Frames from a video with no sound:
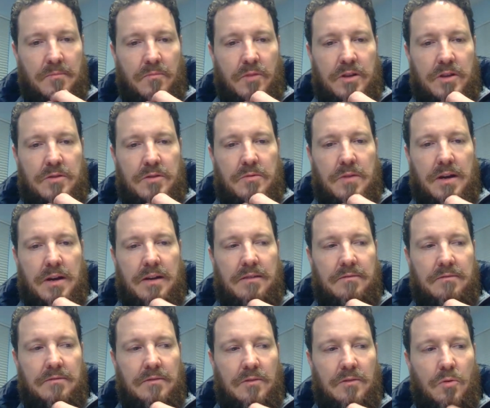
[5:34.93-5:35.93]
We do
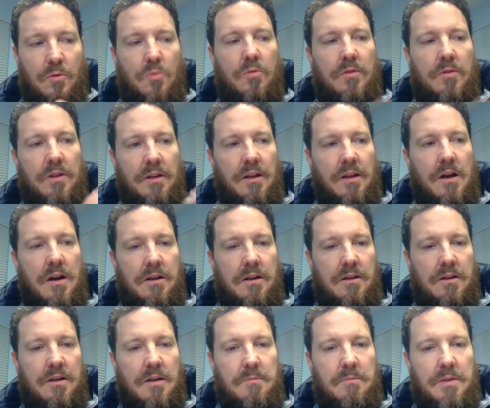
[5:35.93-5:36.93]
have lore and
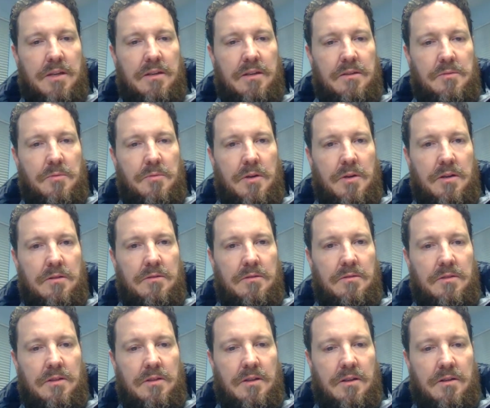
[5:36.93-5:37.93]
lot coming as
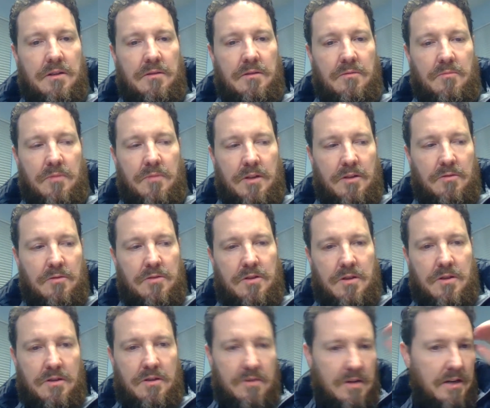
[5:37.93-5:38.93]
well. When those
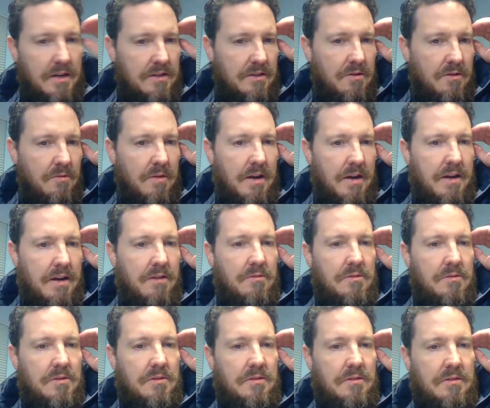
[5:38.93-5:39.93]
contracts go
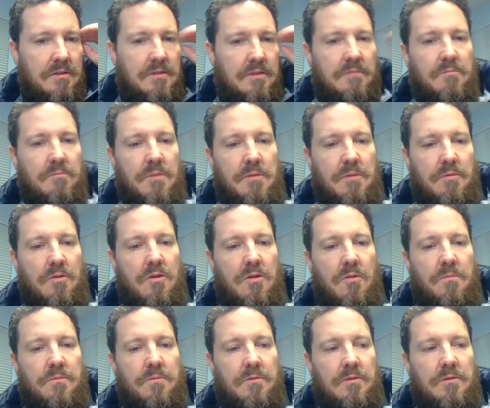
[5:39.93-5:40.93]
out, we will
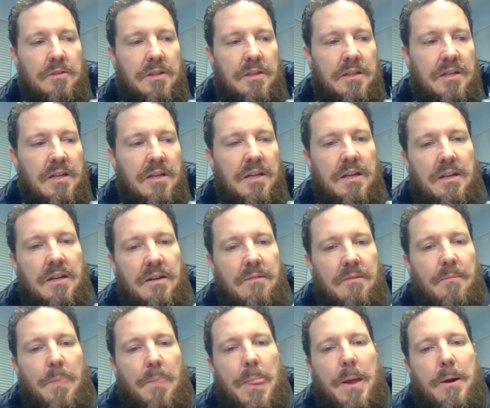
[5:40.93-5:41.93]
hopefully
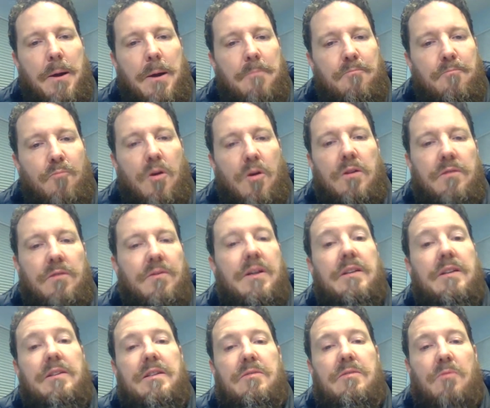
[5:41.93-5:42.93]
well, in the
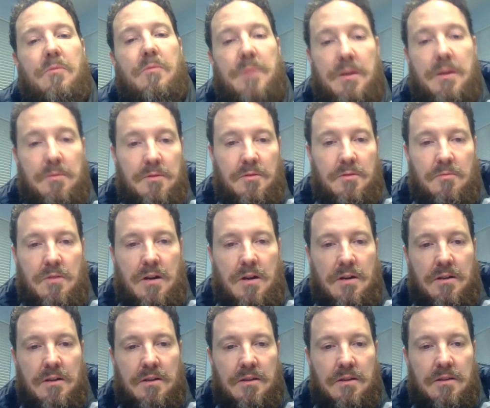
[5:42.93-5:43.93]
very least, we'll be able to
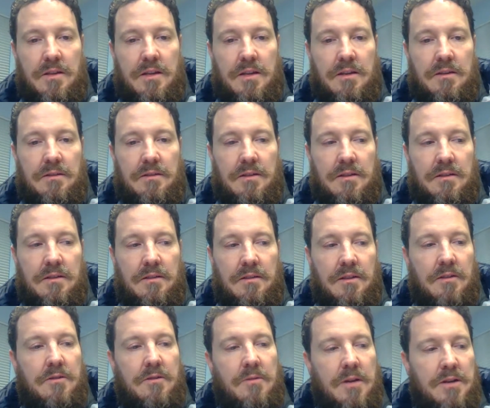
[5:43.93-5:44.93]
run the
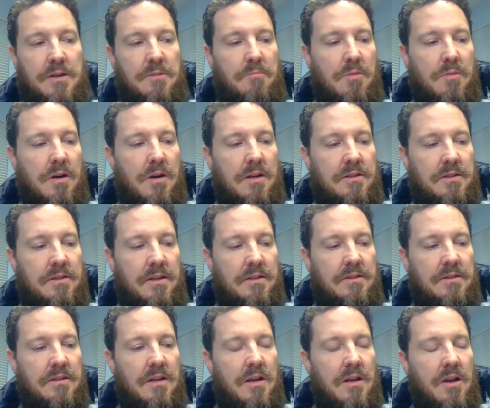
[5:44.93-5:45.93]
layer creation
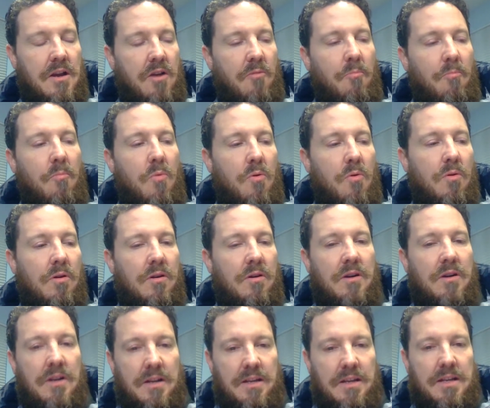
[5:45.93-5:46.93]
process more